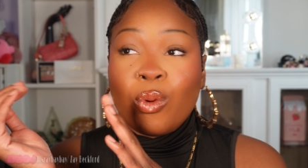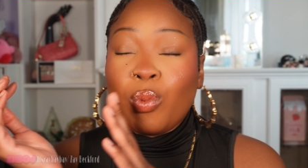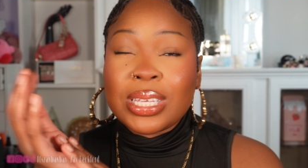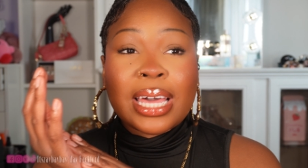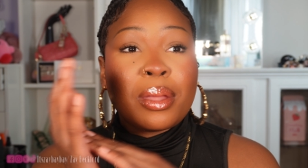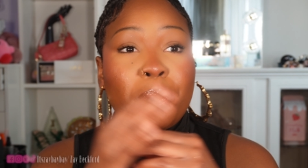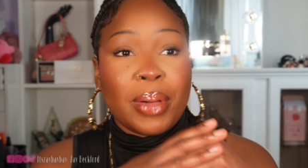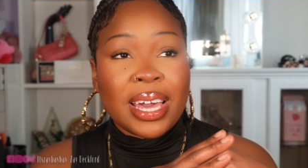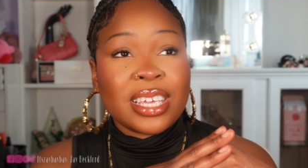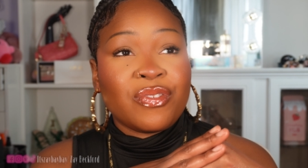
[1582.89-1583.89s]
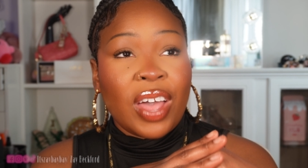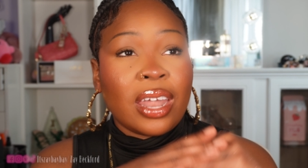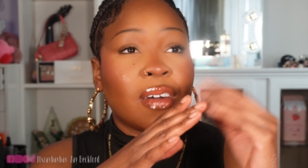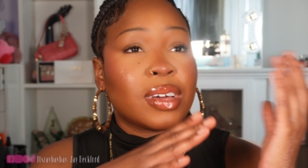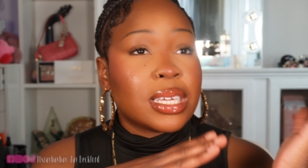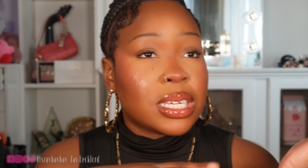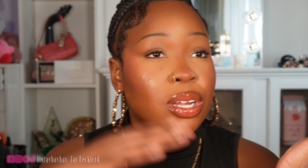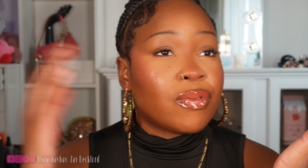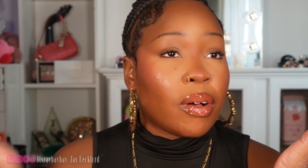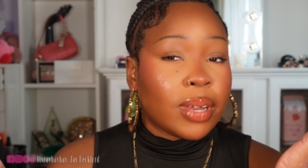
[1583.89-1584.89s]
Was I the biggest fan of the
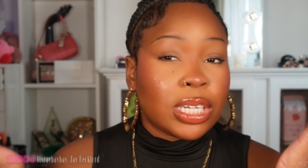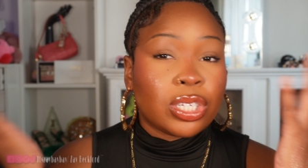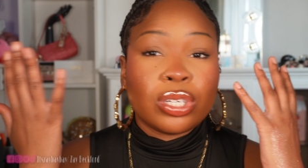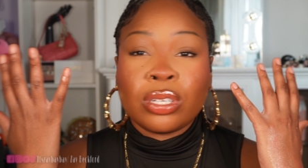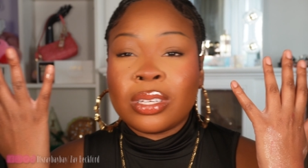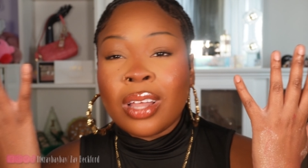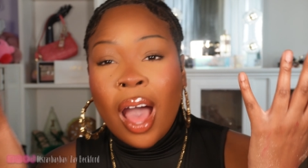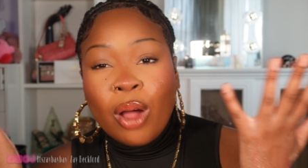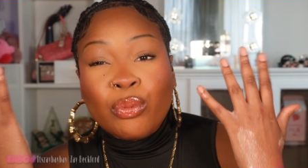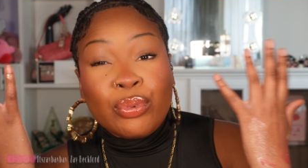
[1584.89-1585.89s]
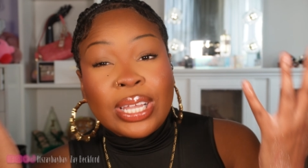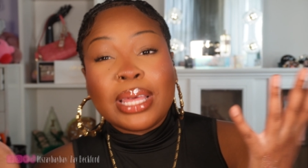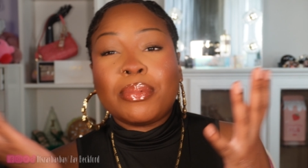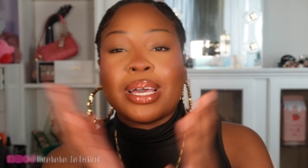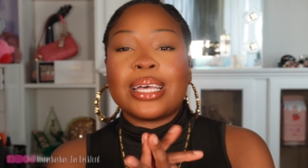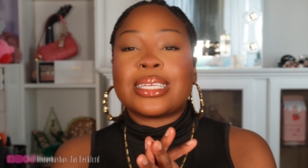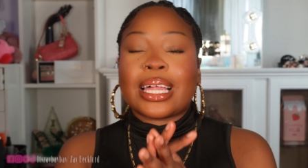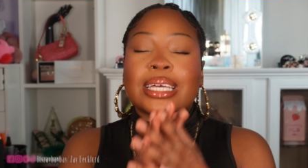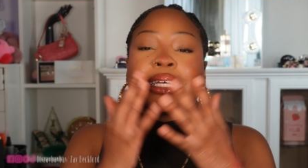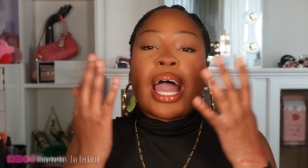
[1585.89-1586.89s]
concealer foundation? Not really, because like
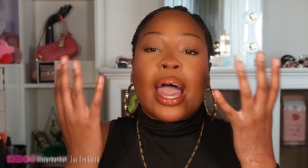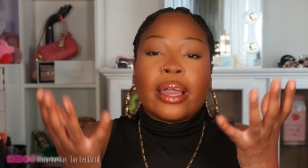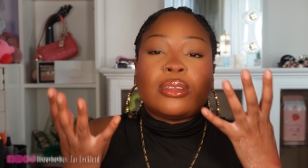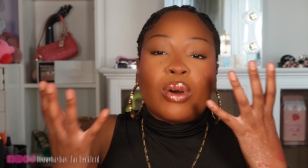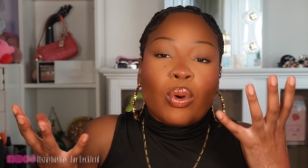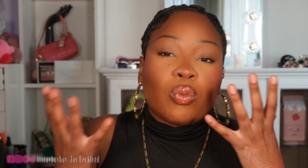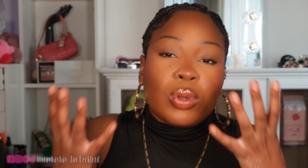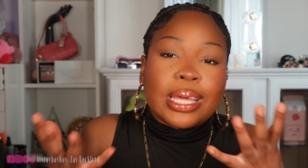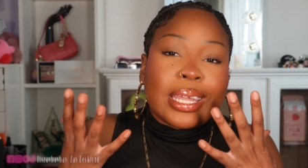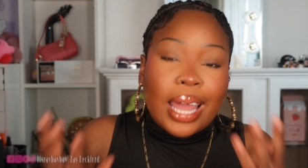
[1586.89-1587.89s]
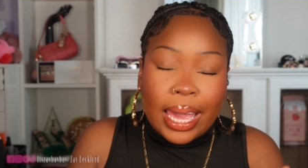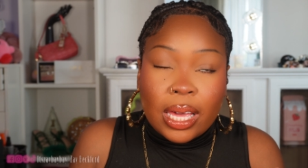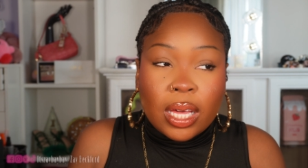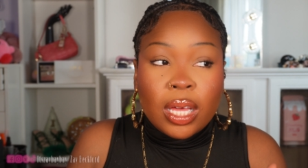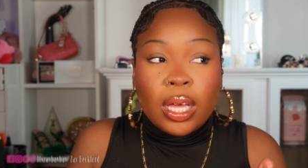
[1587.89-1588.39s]
like I said, I don't really like